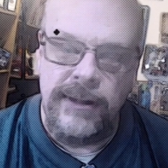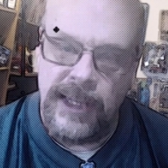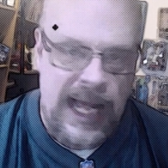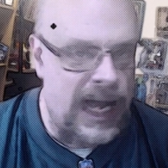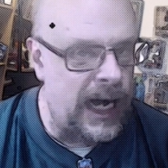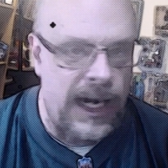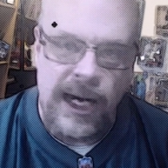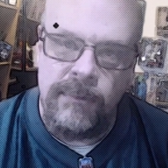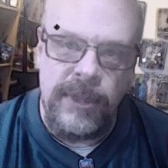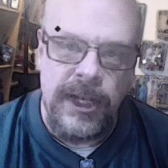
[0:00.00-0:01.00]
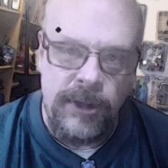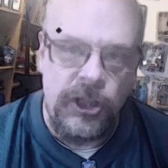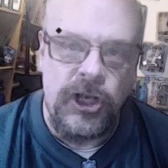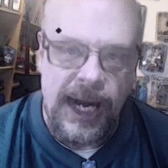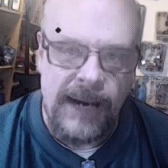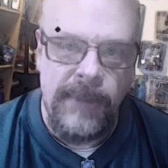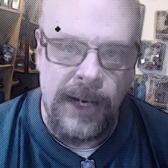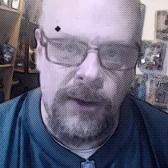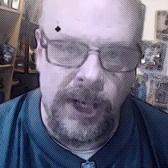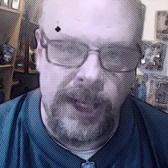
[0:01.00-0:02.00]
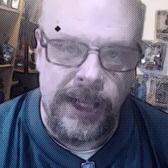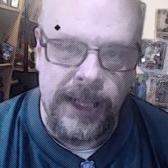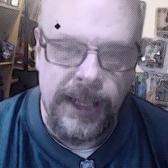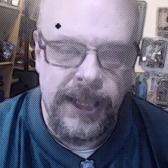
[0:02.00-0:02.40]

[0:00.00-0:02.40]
Add it up, double check my work.